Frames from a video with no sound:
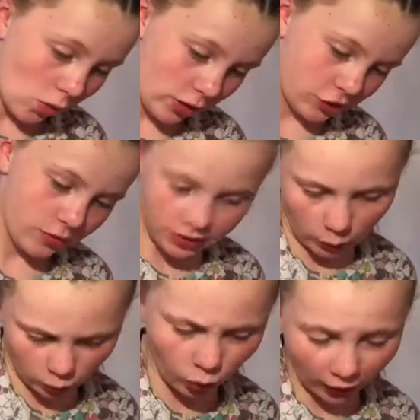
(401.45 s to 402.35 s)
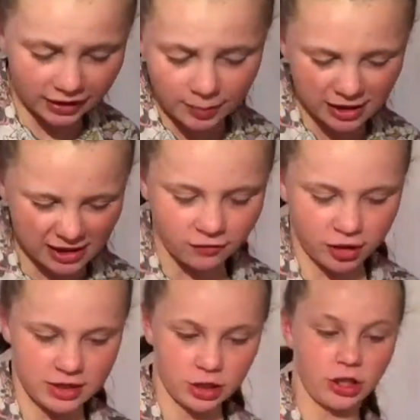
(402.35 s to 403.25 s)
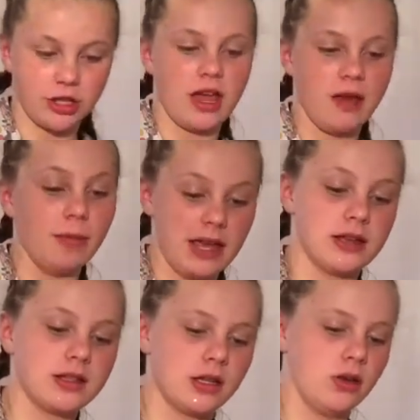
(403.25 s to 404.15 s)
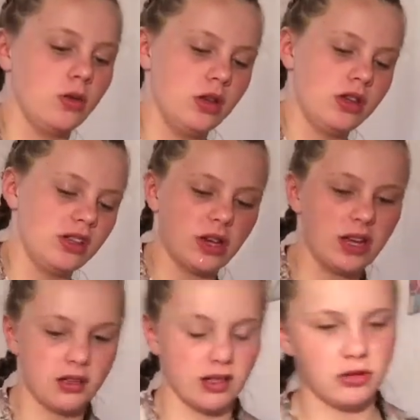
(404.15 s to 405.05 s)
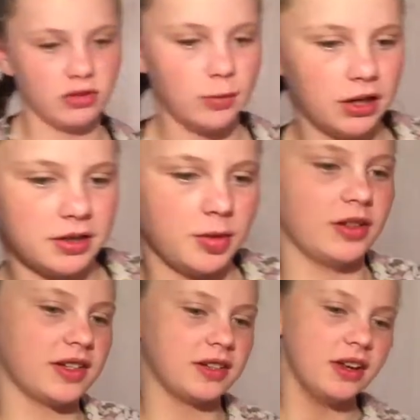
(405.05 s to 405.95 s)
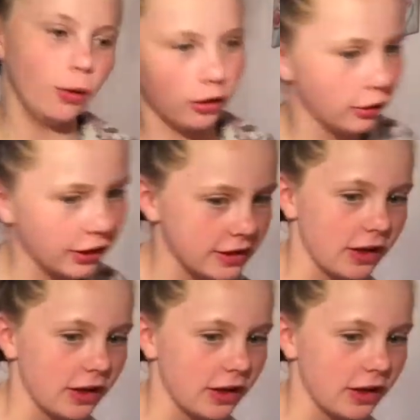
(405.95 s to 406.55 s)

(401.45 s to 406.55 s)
which I was quite expecting for it to turn pink, so it's okay because I don't really mind, to be honest, what colour it is.